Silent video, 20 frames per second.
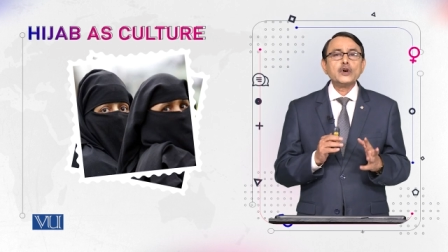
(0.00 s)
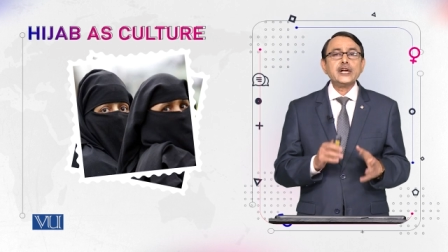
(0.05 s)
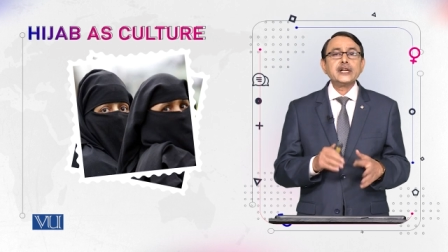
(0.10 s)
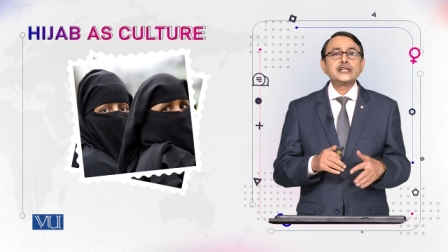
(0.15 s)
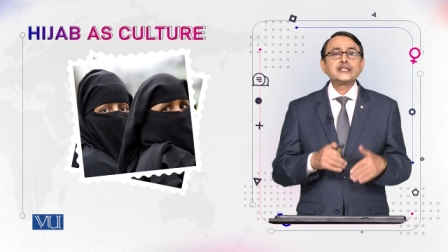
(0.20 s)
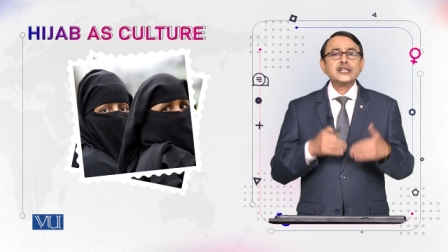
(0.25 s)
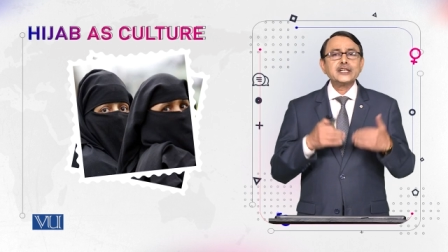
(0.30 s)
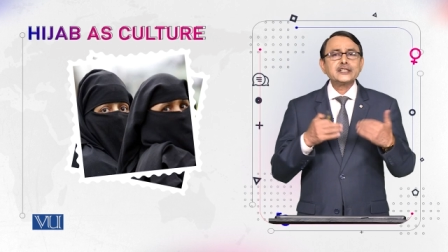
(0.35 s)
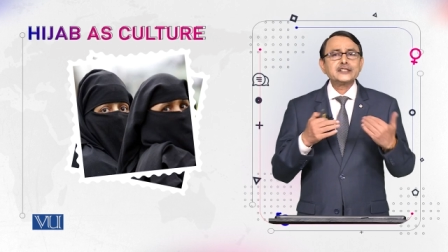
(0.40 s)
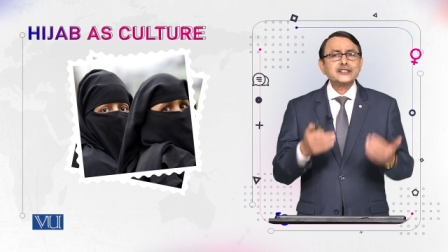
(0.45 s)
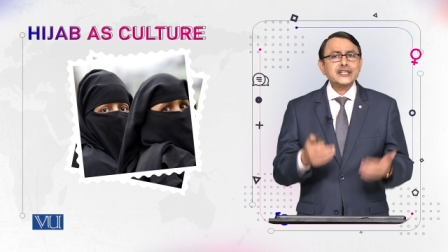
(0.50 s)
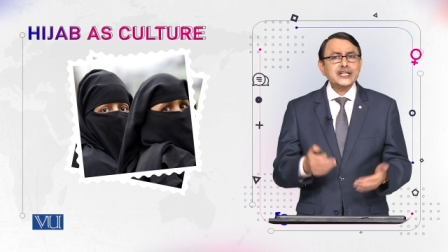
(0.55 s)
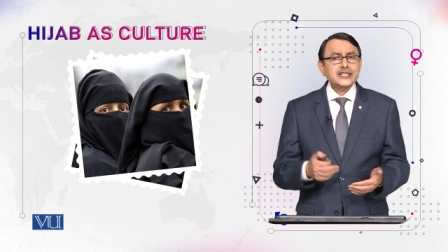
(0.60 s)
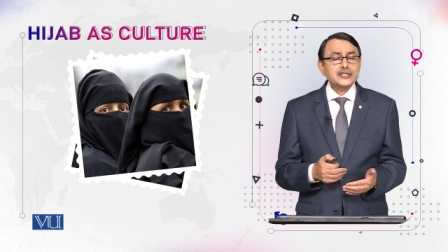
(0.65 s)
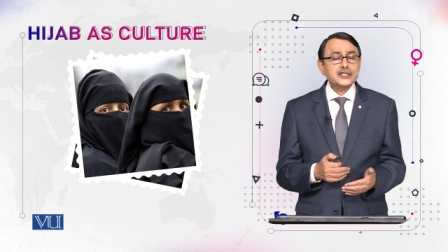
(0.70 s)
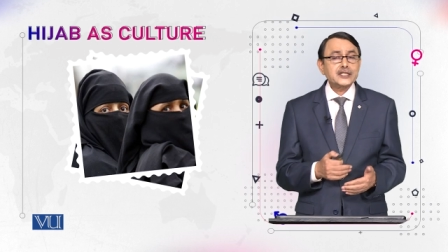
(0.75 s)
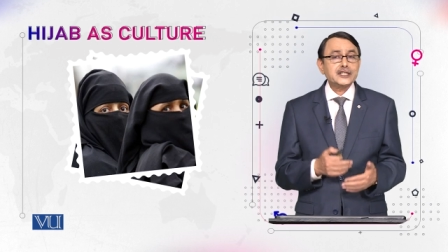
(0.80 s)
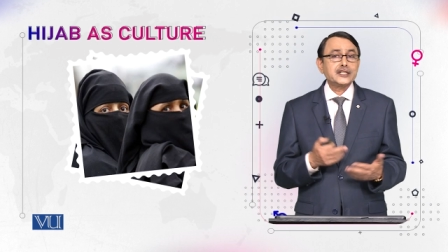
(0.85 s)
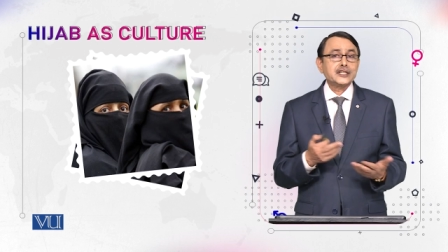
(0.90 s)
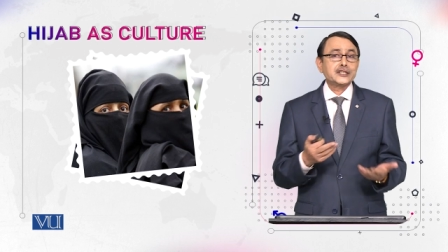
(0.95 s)
add
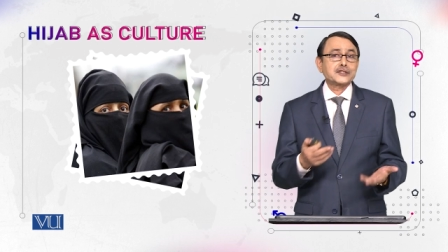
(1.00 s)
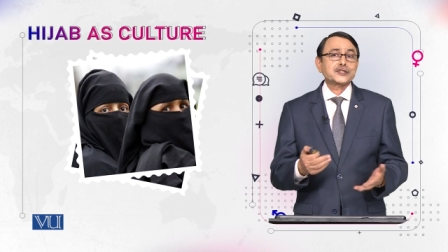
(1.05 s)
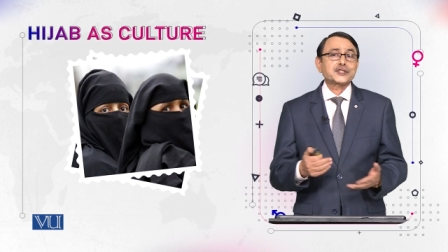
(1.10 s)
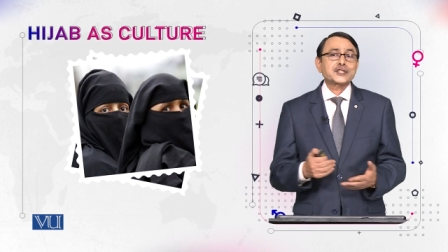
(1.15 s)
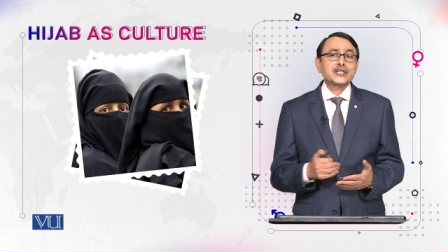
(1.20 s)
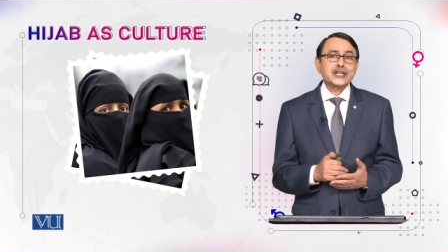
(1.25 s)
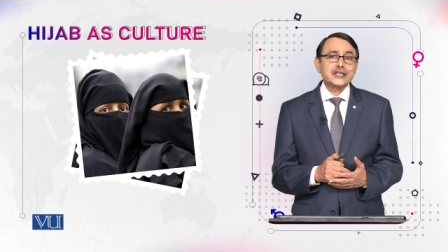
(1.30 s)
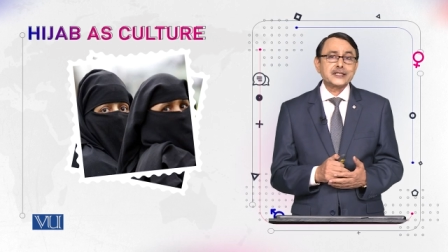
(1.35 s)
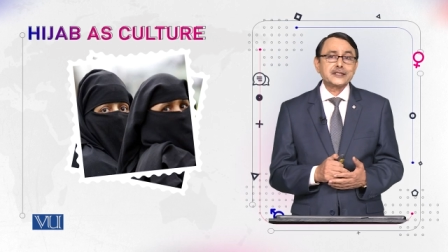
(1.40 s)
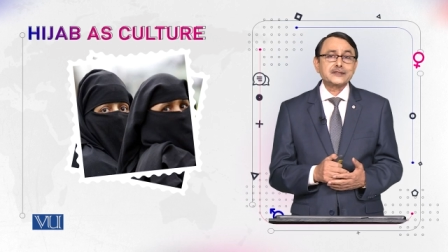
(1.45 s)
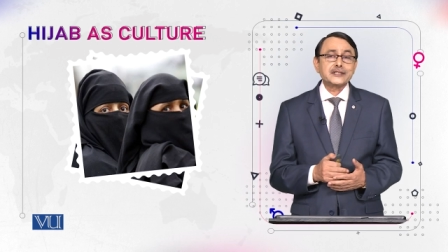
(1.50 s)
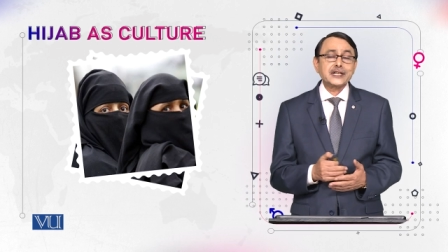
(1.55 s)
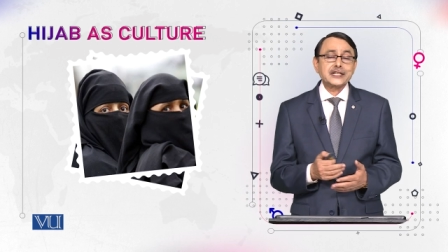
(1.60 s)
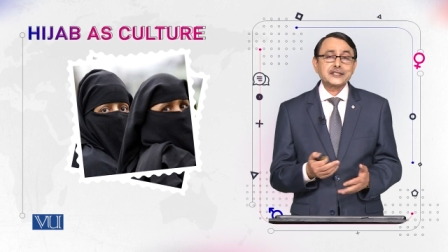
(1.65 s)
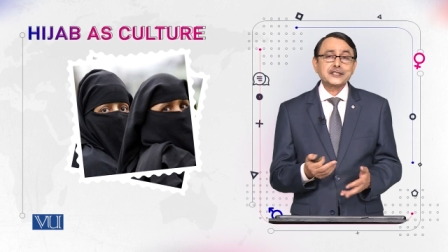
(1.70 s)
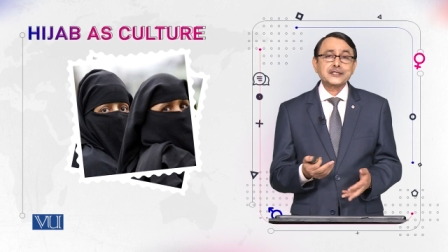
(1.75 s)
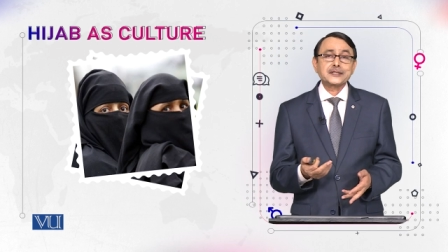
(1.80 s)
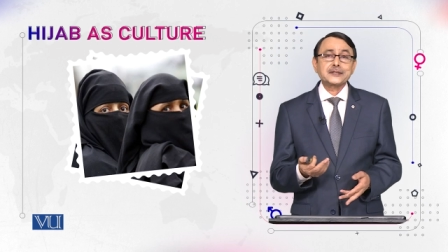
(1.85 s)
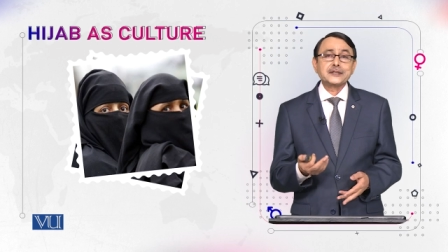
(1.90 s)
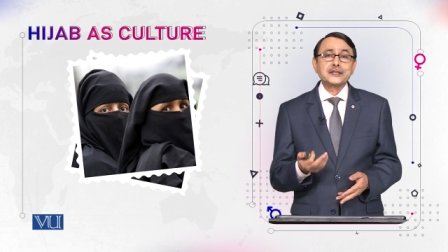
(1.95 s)
attraction instead
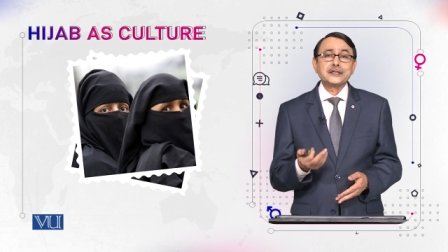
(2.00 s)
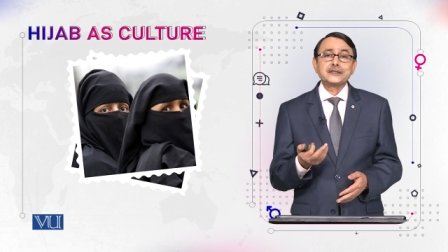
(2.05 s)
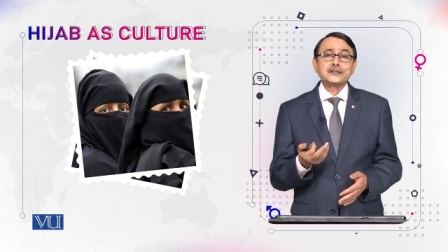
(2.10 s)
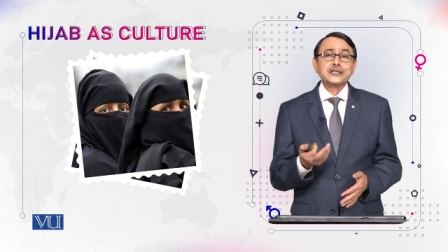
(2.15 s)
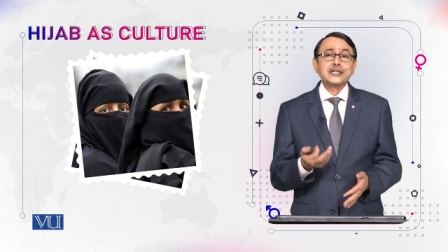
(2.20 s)
that is uh,